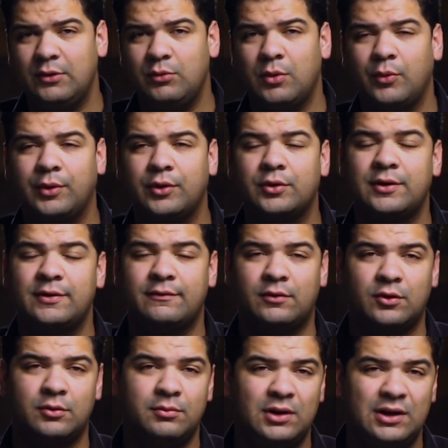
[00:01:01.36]
when we're doing a
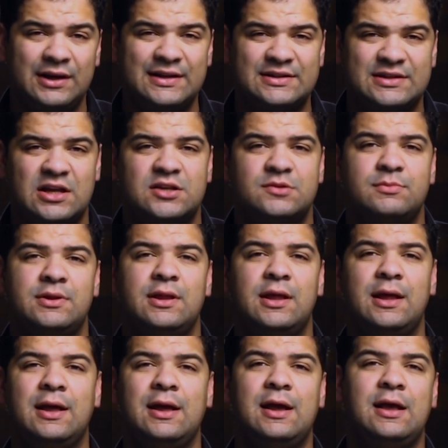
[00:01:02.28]
vulnerability assessment
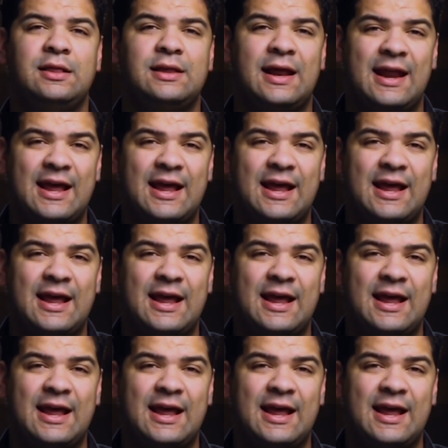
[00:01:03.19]
that